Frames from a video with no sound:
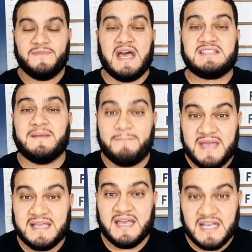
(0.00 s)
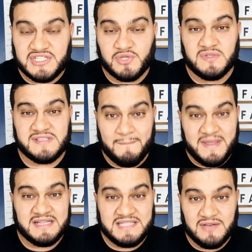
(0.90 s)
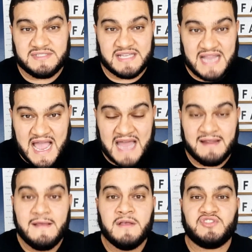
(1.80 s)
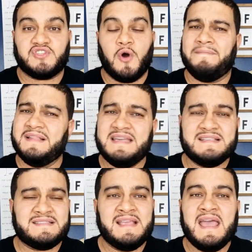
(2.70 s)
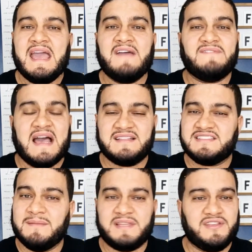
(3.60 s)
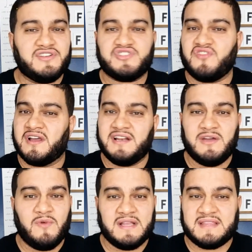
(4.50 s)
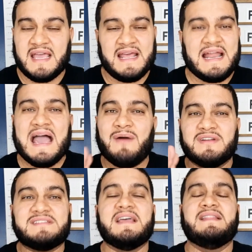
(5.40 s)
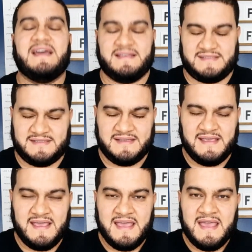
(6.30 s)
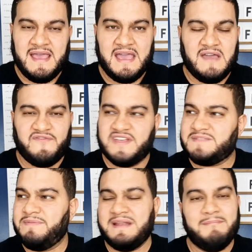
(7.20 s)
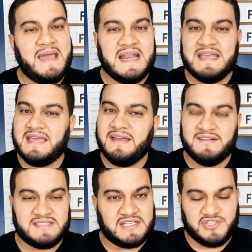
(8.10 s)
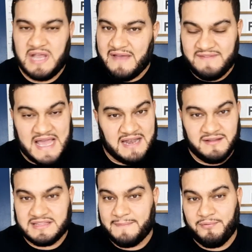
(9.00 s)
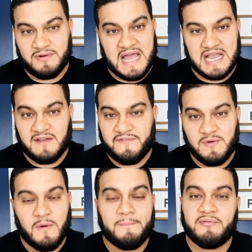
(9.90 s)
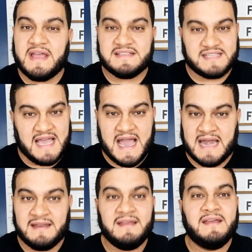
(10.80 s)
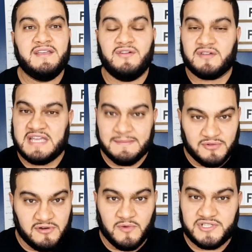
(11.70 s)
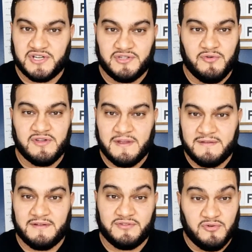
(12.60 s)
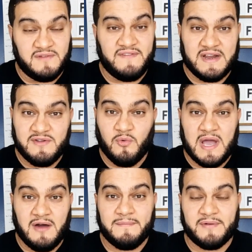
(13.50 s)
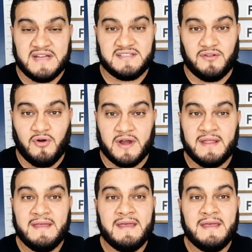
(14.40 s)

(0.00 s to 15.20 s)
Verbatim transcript: That's a big issue. It's a big deal to God. So please, if that's something you're struggling with, and I would say this if it's been many years that you have not looked at pornography, well, praise God. You know, keep doing what you're doing. You're, you're doing very well. Praise the Lord.